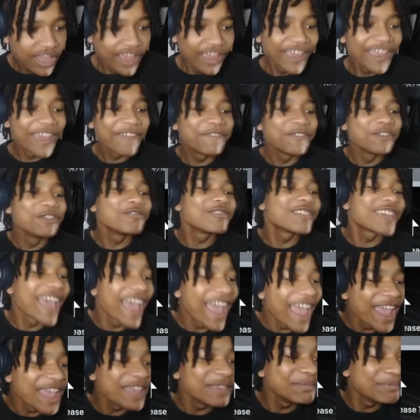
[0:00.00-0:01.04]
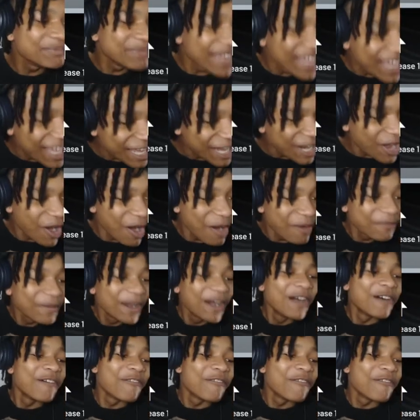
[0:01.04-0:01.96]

If you can't beat them,